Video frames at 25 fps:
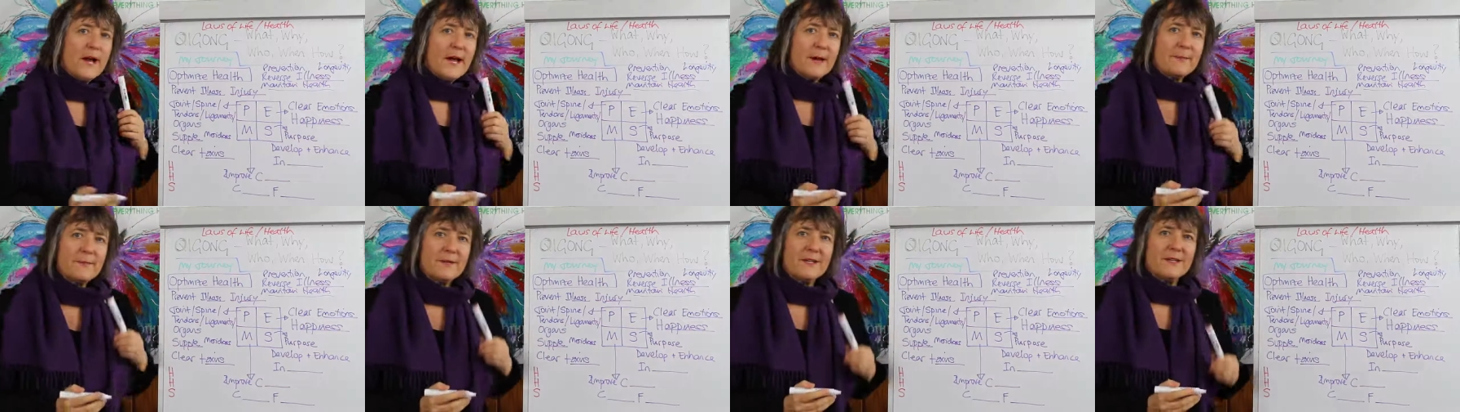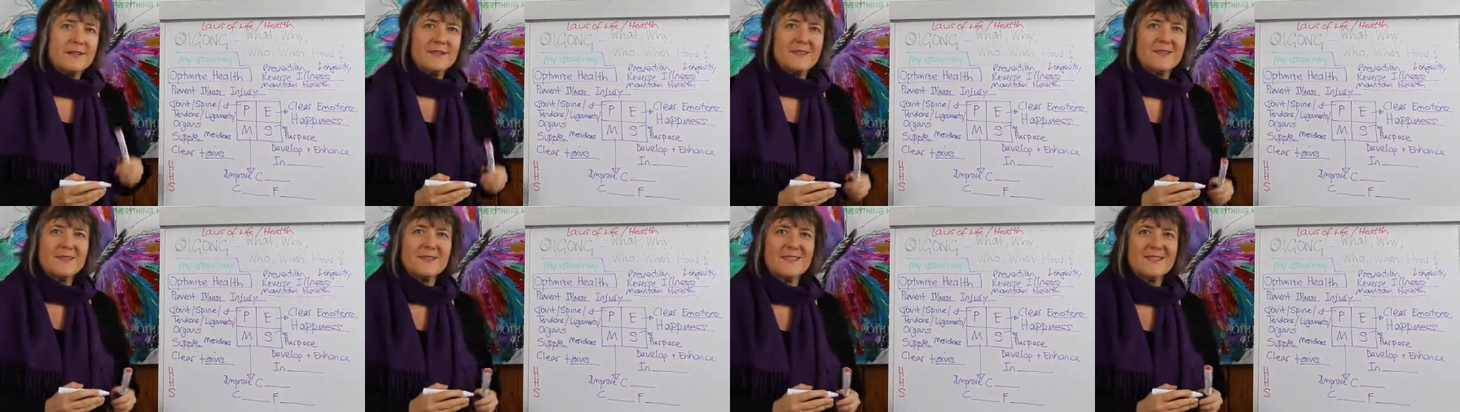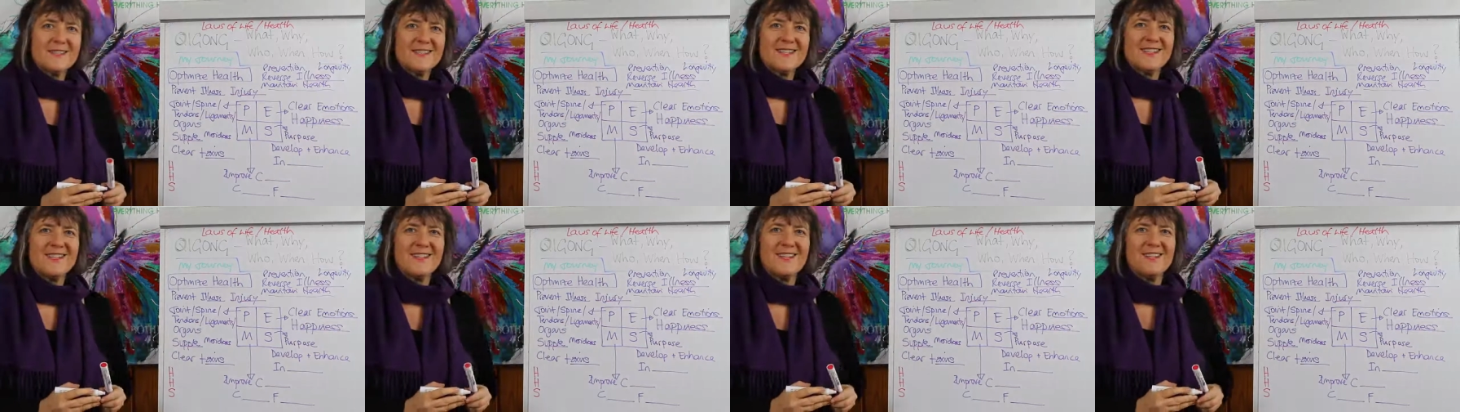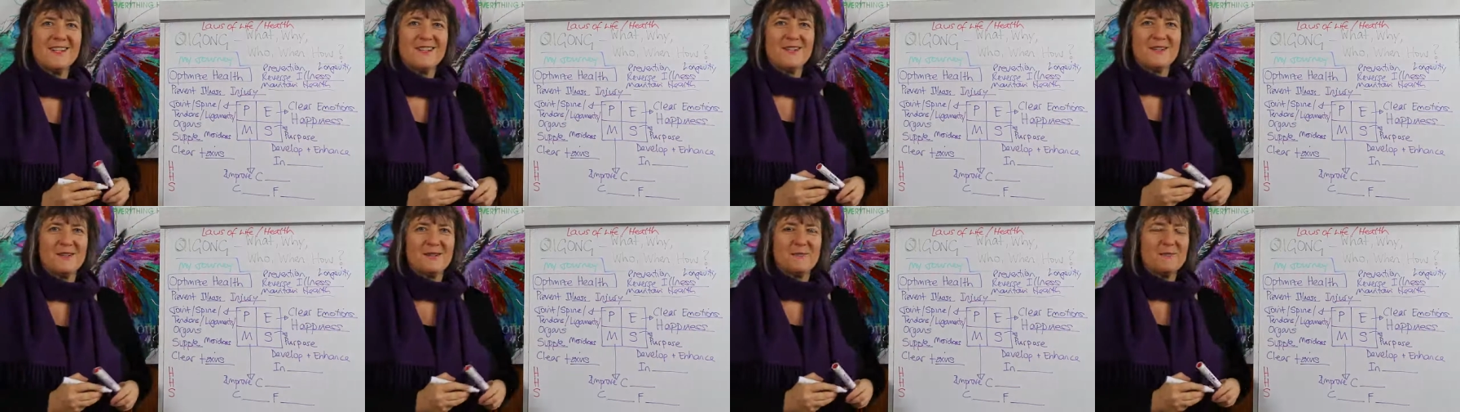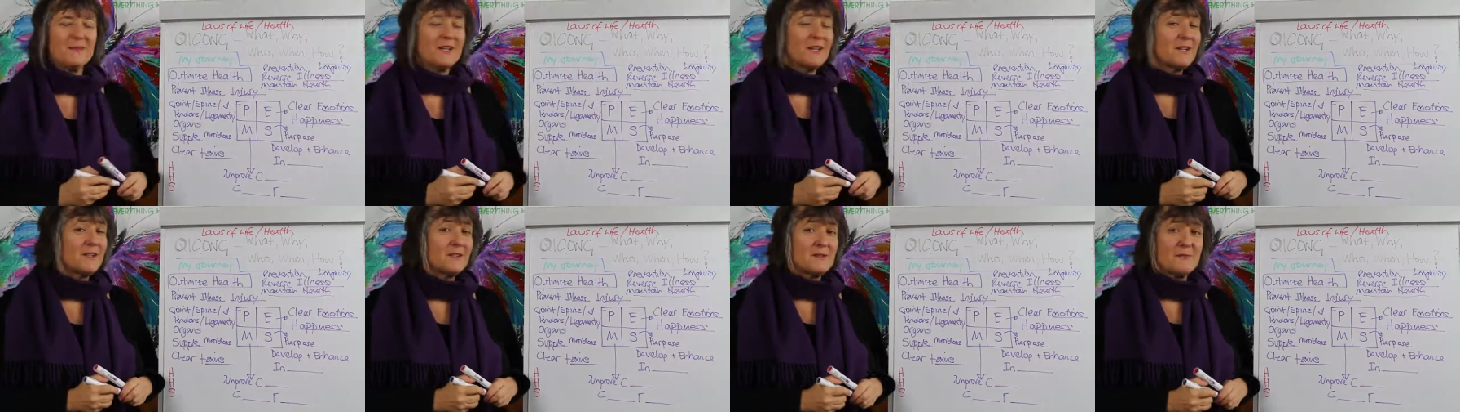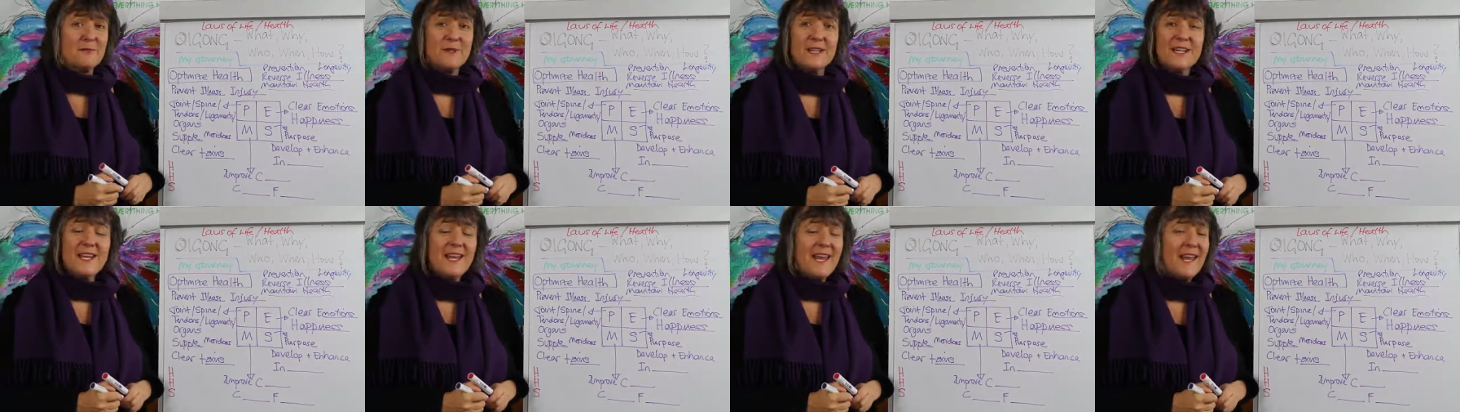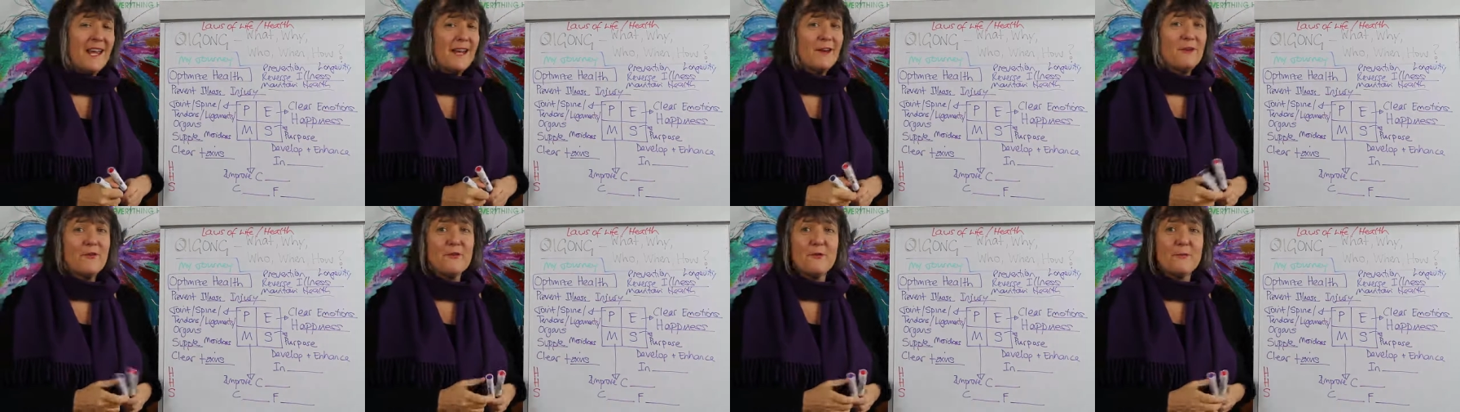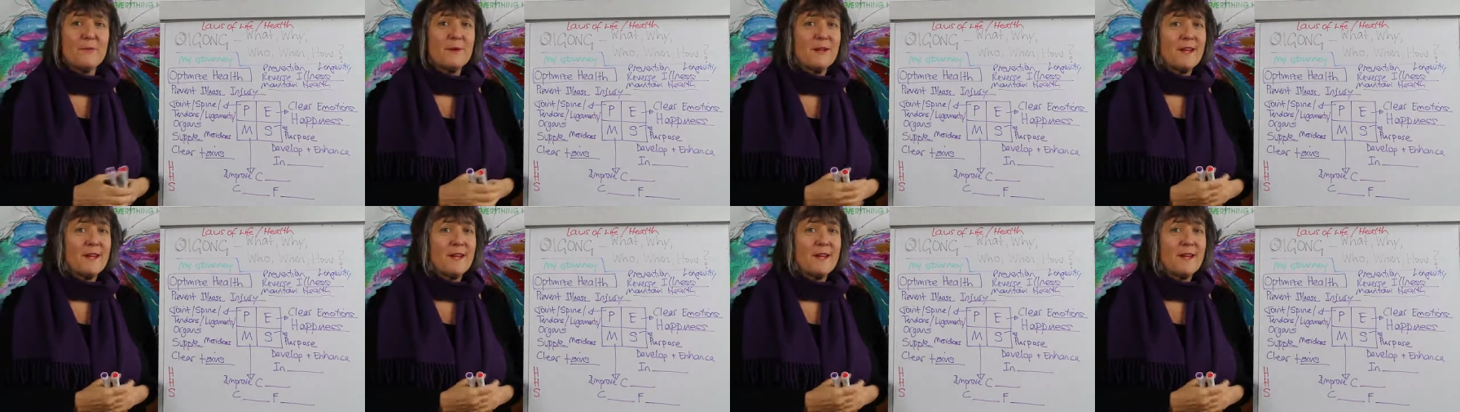happiness because we cannot